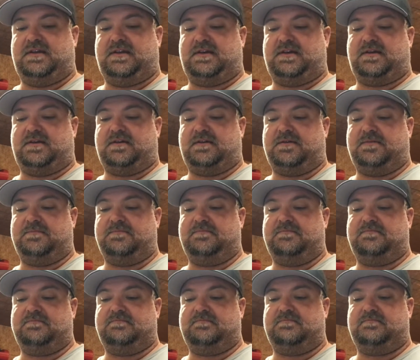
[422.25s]
Um,
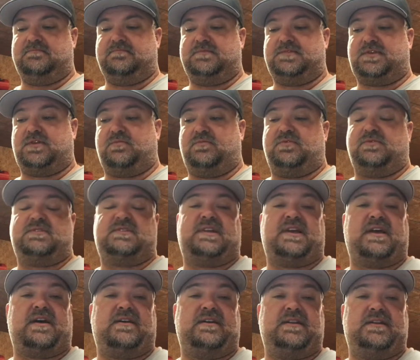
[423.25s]
so we'll see
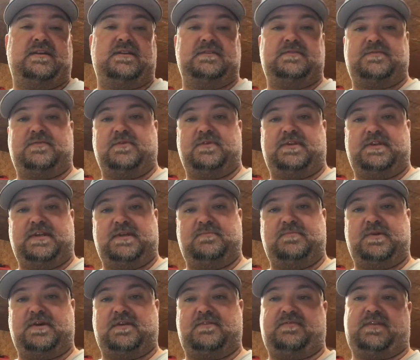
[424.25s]
how it does for a 10
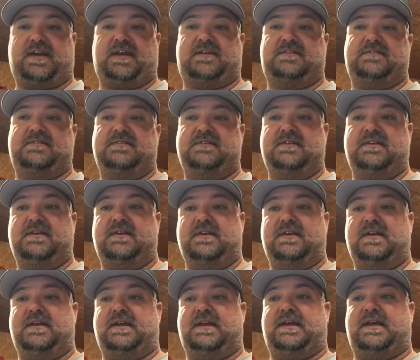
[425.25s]
buck fix.
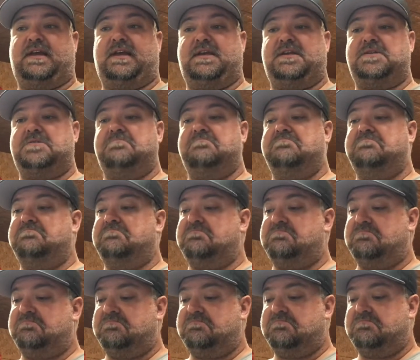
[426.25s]
And
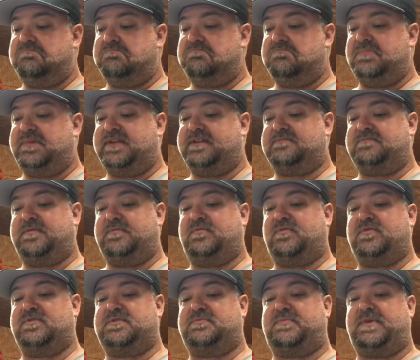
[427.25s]
gives me
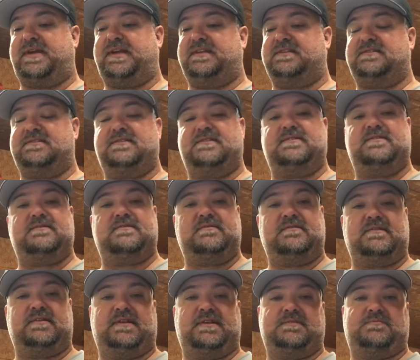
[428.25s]
more space,
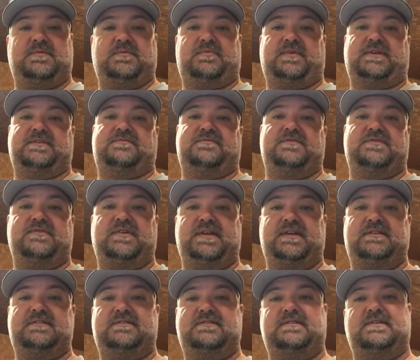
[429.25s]
gives me a place for
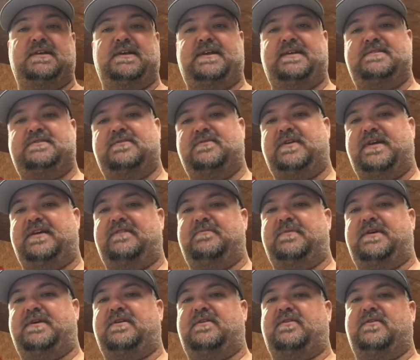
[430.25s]
drinks. I still have my
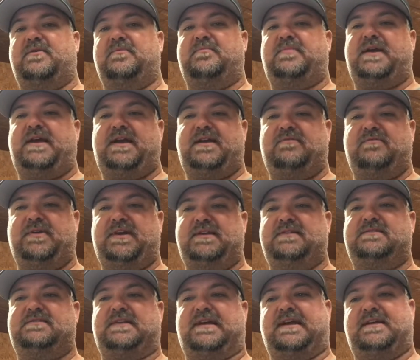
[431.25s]
arm pad
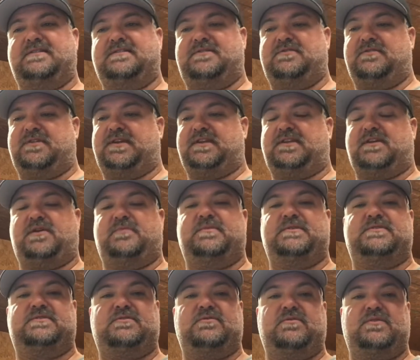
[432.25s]
rest. I can still get to all my
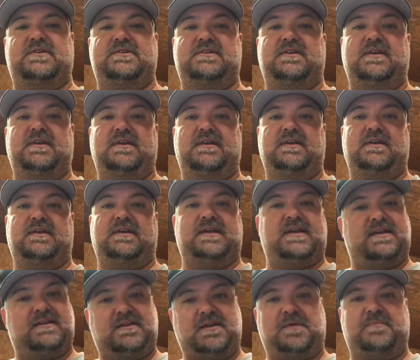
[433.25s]
storage.
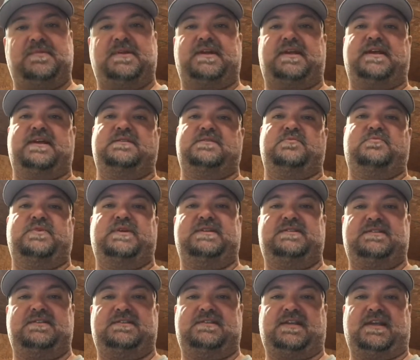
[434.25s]
And Dominic has a place
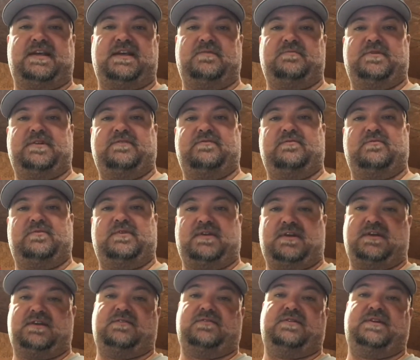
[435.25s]
to stand whenever we're
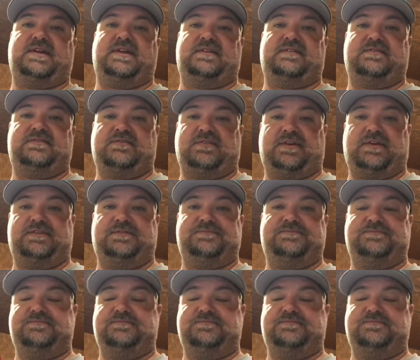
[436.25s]
not going down the trail.